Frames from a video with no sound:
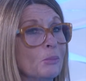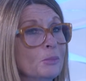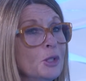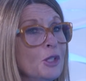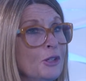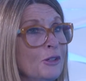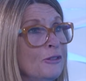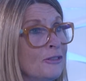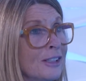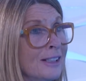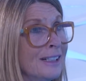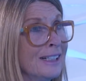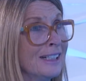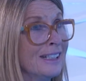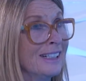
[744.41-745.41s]
move,
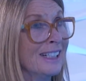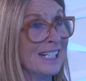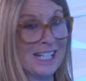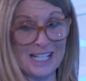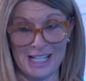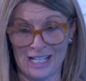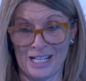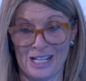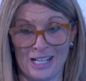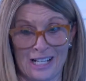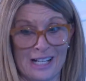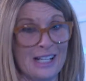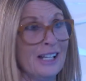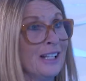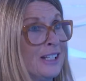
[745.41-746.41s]
is
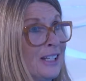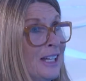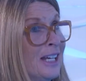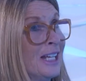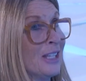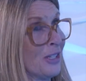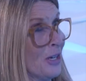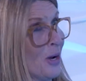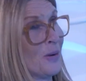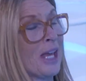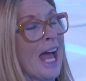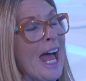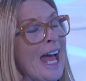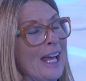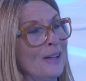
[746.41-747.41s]
it okay? Is it
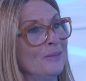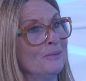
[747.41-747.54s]
okay?